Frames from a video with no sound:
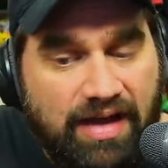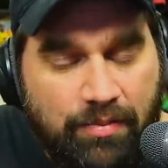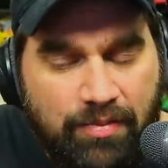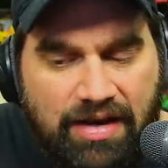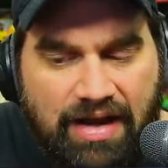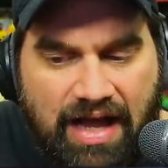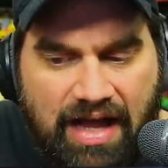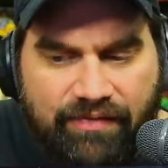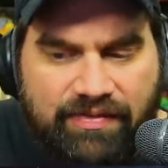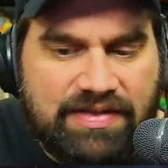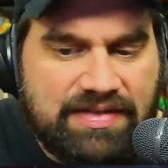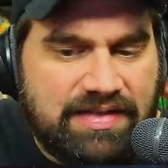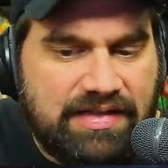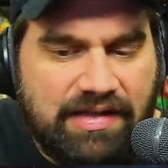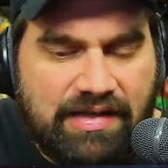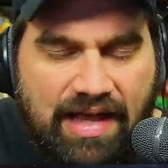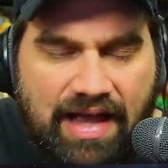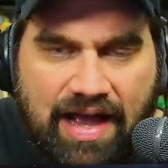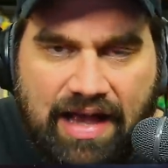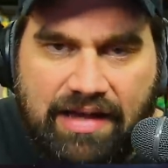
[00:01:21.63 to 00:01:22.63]
I mean, obviously
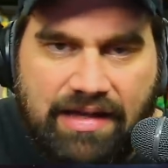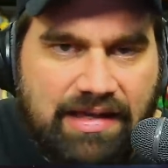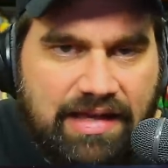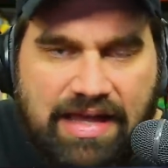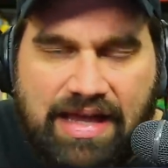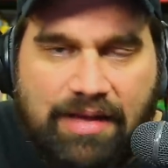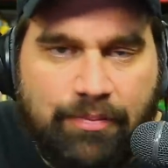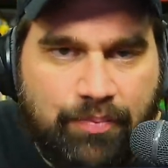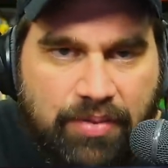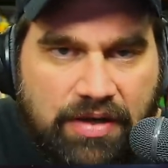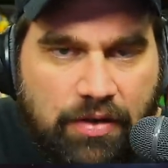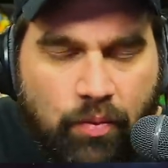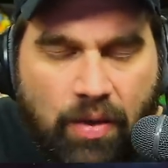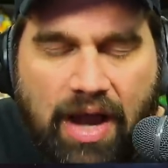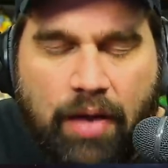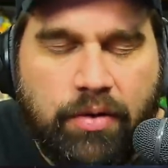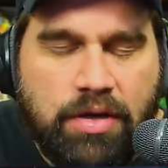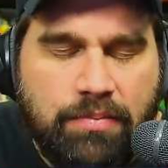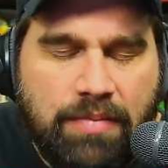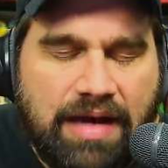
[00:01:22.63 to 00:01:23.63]
it, ha- it can't be.
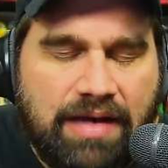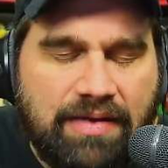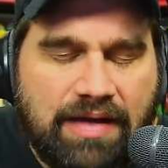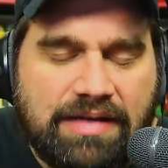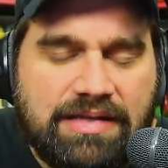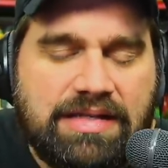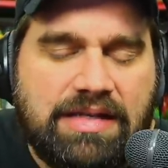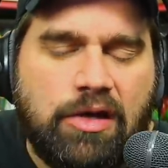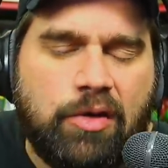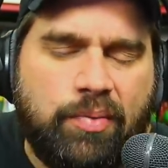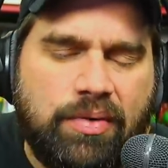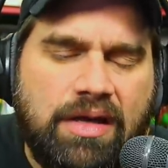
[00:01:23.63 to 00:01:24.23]
Why would he make that deal?